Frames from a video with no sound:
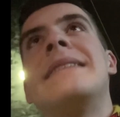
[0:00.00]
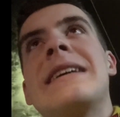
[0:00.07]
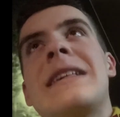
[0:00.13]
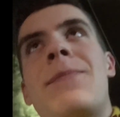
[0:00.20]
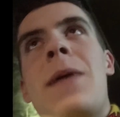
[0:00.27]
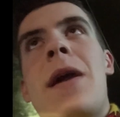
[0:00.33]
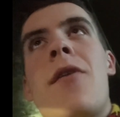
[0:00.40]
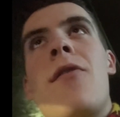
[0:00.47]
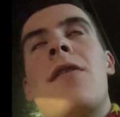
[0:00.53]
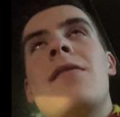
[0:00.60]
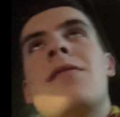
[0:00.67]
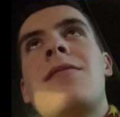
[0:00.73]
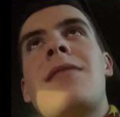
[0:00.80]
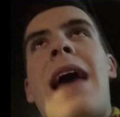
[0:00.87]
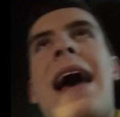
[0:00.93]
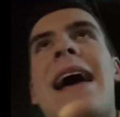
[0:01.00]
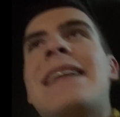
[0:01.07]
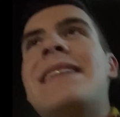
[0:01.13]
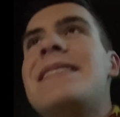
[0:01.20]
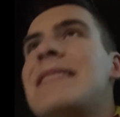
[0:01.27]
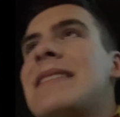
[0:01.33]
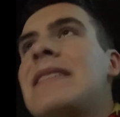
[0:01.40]
experience
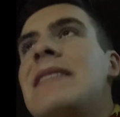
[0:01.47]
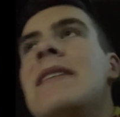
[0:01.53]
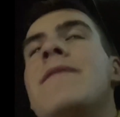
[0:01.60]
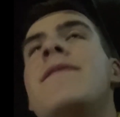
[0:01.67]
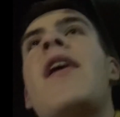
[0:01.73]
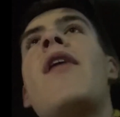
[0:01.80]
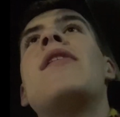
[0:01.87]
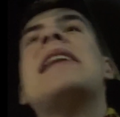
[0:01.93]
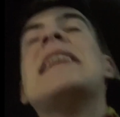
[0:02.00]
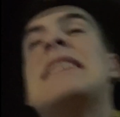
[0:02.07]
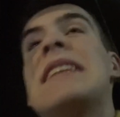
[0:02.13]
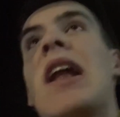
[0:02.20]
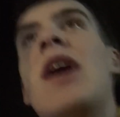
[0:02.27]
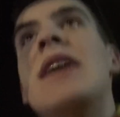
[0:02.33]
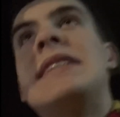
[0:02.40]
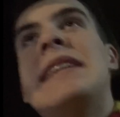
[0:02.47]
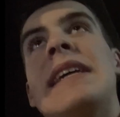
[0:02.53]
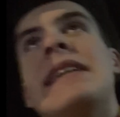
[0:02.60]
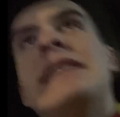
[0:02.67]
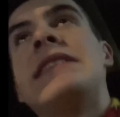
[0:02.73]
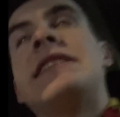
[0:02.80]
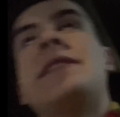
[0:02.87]
and very little
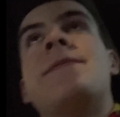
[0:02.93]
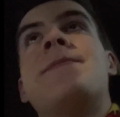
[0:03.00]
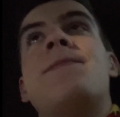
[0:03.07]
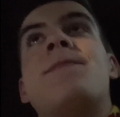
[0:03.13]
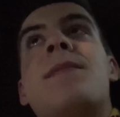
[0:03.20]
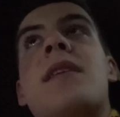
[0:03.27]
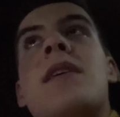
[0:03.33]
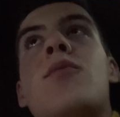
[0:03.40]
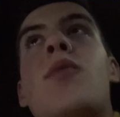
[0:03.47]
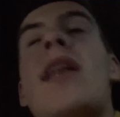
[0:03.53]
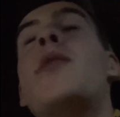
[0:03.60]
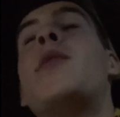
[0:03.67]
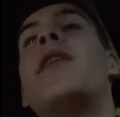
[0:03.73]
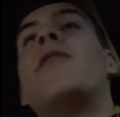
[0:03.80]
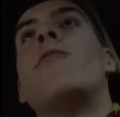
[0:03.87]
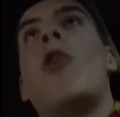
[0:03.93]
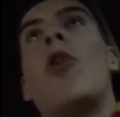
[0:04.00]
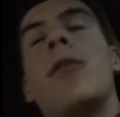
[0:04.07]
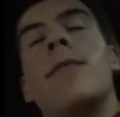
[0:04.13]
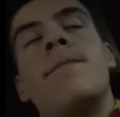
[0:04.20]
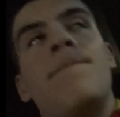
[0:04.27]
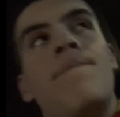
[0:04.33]
ideas when it went
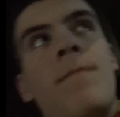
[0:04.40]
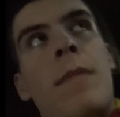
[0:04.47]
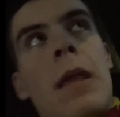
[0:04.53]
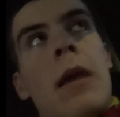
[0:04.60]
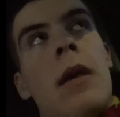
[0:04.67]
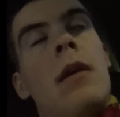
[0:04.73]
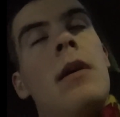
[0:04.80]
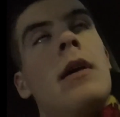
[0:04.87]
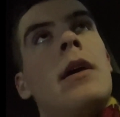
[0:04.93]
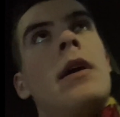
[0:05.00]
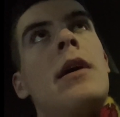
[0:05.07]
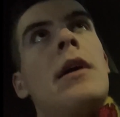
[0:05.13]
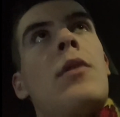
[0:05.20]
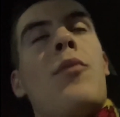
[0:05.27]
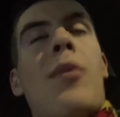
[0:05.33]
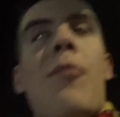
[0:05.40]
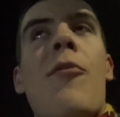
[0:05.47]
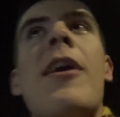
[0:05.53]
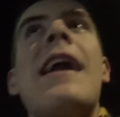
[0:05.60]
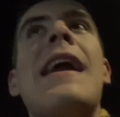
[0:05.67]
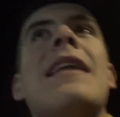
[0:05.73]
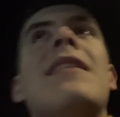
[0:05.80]
wrong. We
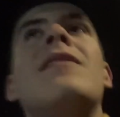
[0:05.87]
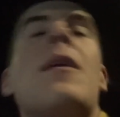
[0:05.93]
bring in the